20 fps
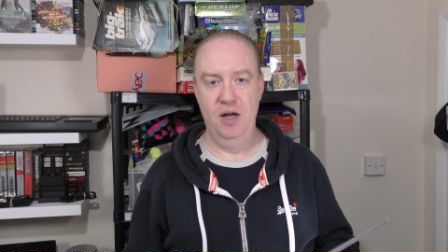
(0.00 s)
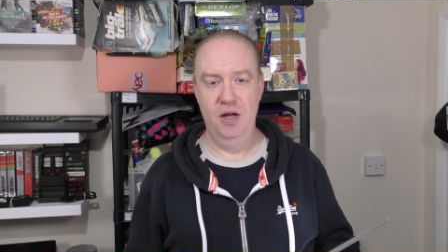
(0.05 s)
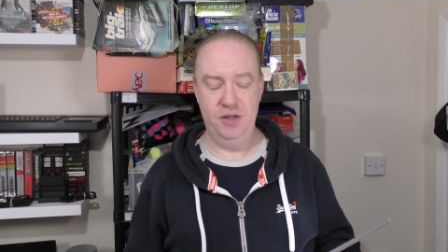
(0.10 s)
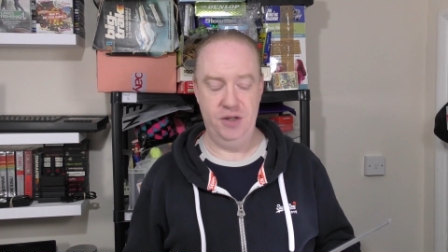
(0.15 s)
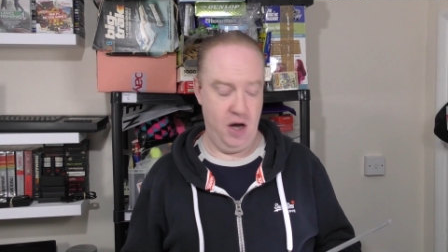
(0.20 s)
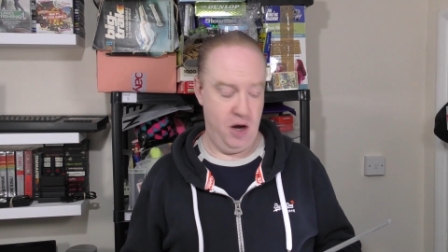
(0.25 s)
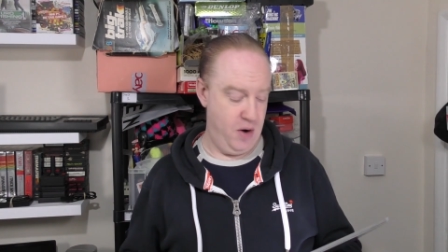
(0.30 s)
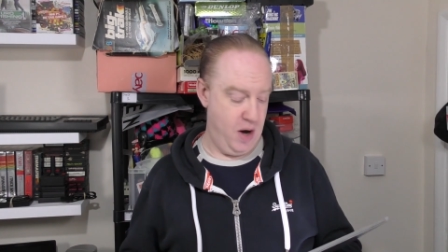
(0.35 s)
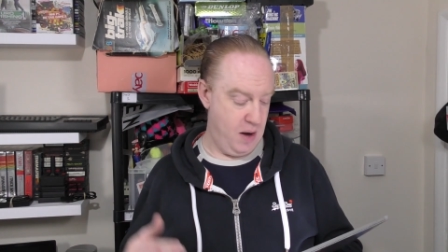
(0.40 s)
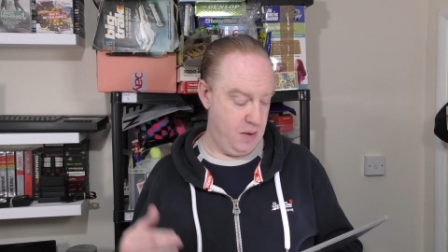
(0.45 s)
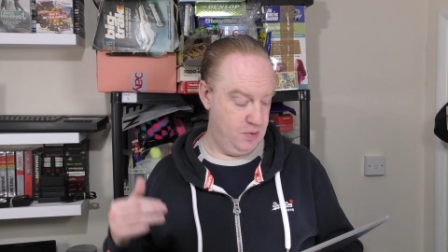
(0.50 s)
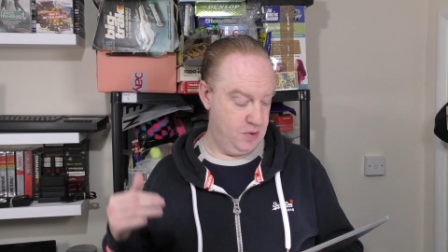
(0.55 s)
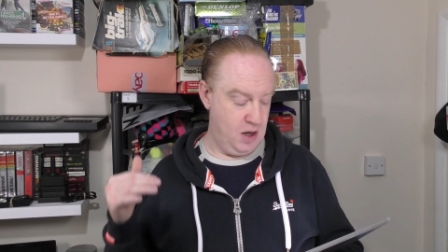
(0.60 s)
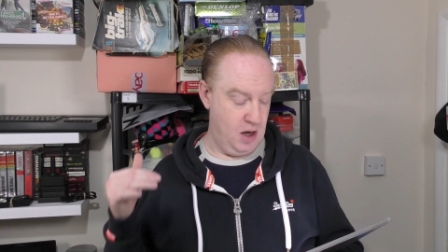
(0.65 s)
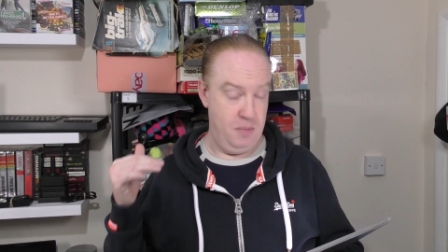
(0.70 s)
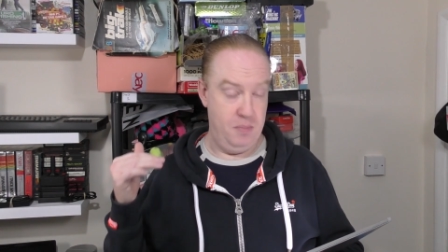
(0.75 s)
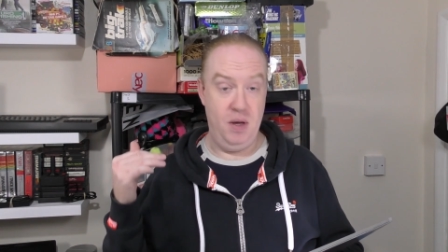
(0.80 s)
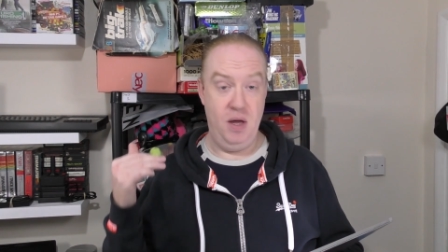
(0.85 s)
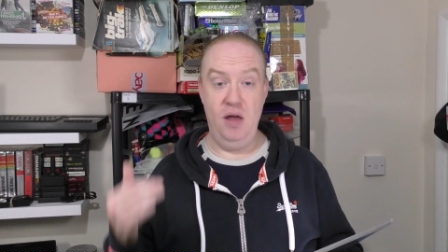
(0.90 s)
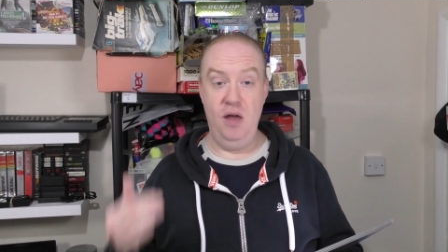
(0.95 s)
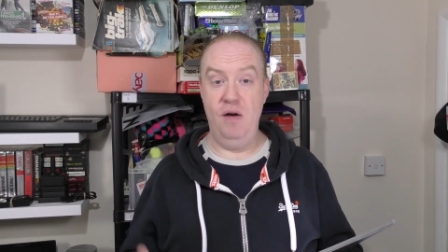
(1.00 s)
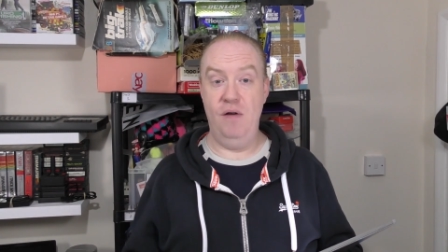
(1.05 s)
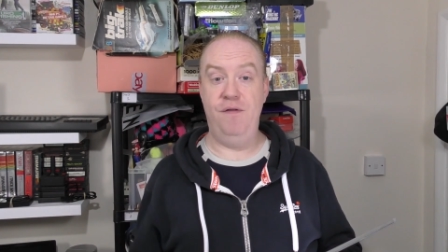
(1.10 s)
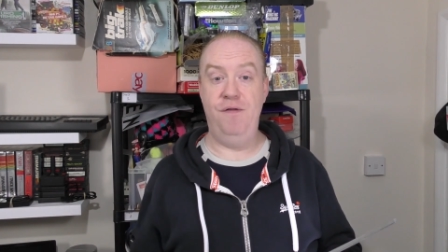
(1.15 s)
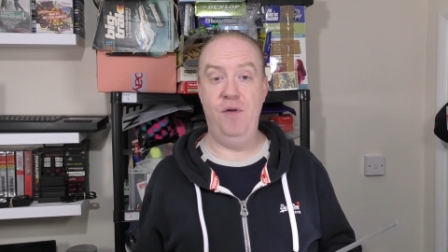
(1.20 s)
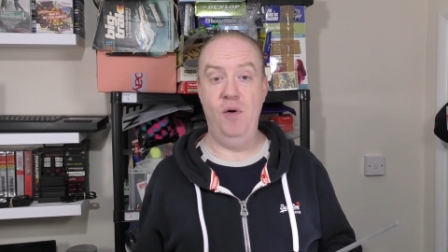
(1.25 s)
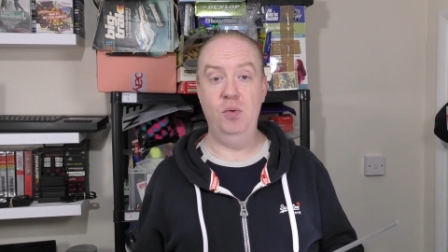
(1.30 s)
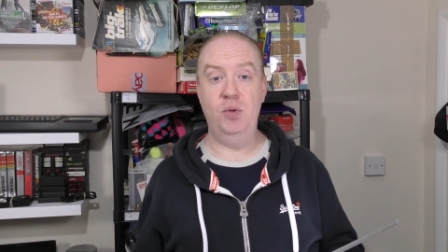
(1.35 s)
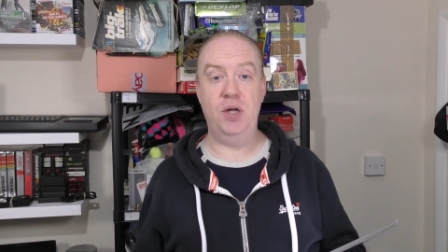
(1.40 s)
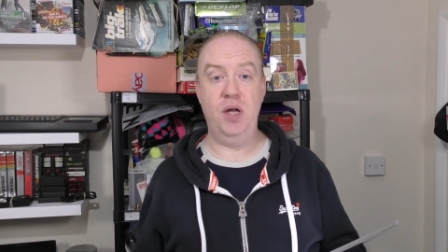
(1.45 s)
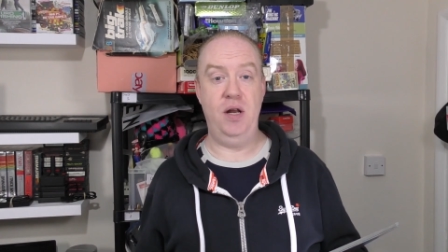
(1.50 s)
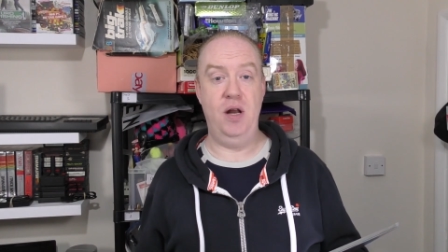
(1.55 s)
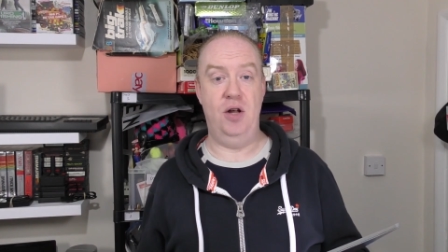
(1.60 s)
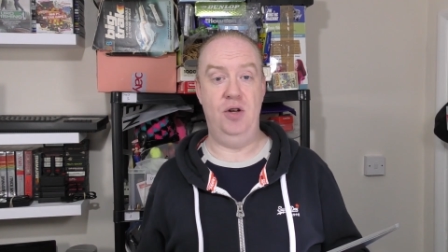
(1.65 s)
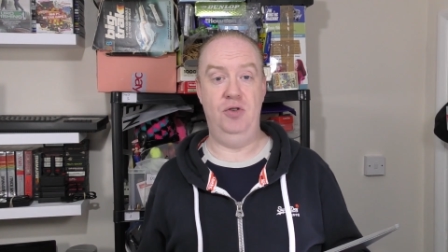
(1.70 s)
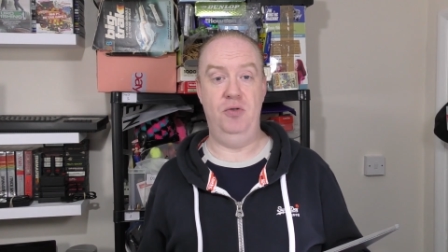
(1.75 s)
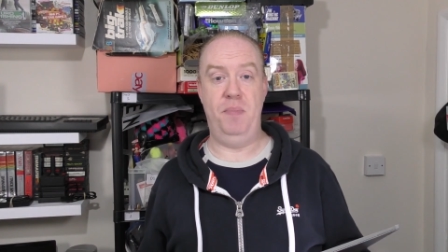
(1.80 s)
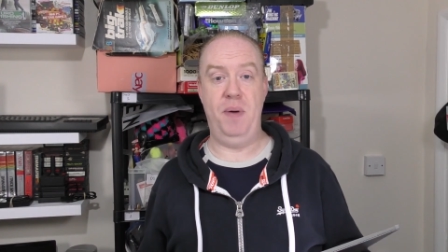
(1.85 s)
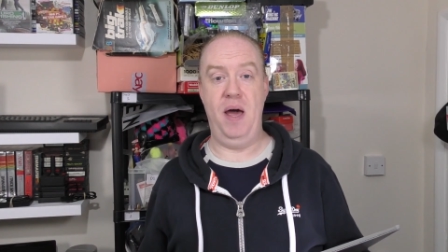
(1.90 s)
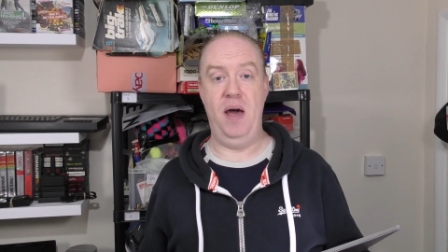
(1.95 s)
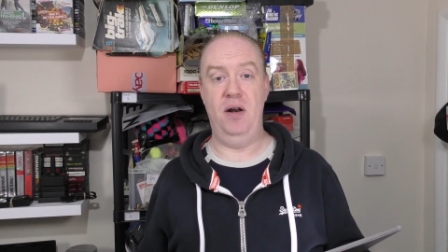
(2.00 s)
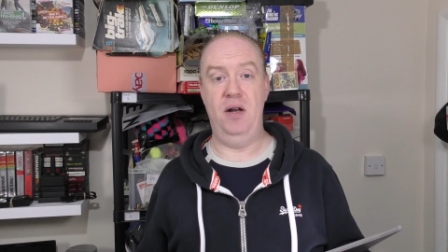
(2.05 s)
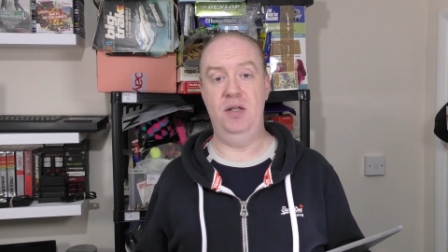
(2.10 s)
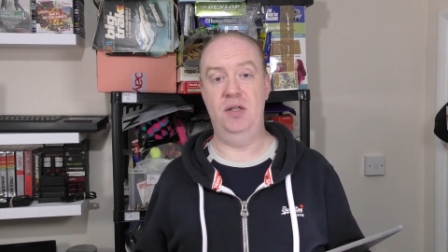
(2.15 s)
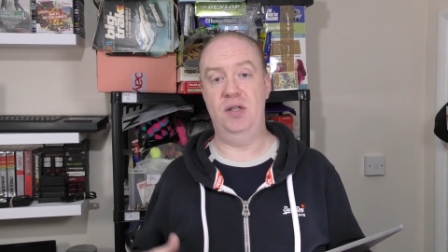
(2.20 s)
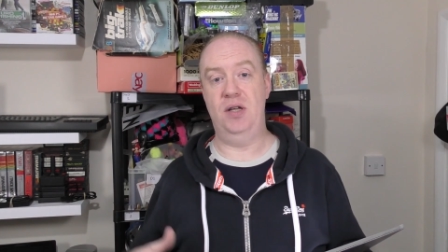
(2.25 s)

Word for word: So that was going to be £1,400 in